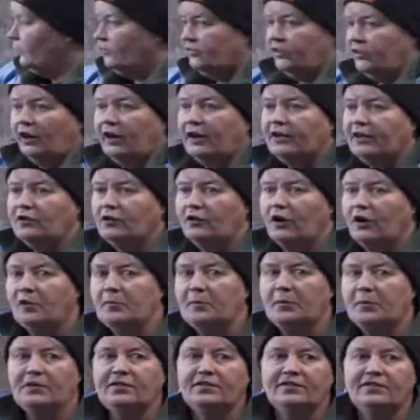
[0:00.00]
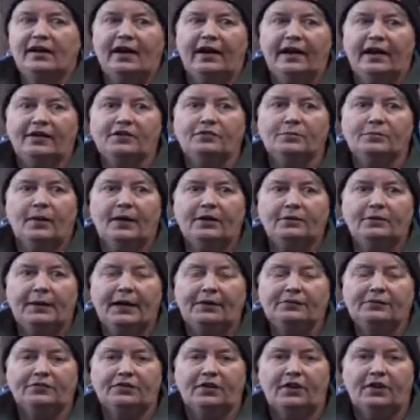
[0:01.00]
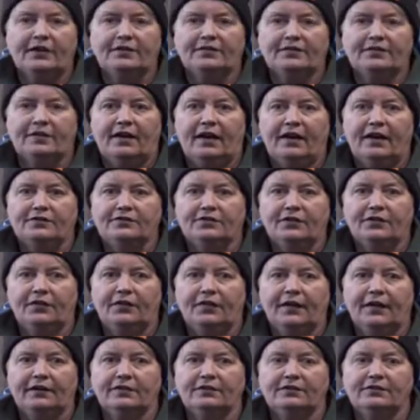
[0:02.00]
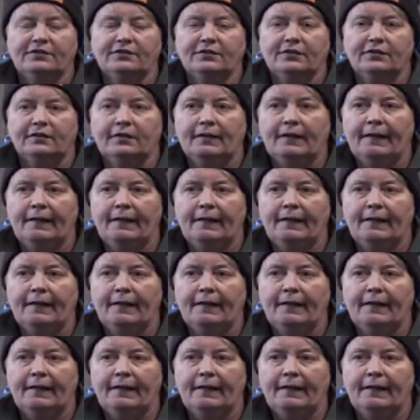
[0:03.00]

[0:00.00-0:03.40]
solid or open sides? Why do we have solid sides on things?